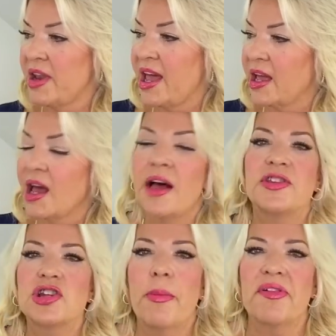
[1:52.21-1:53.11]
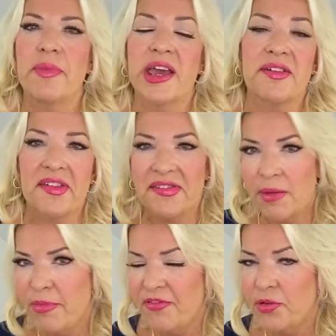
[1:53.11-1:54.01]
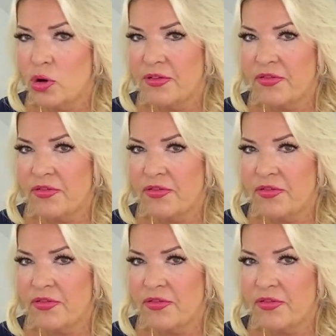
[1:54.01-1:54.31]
neck. The top is made, as I said before,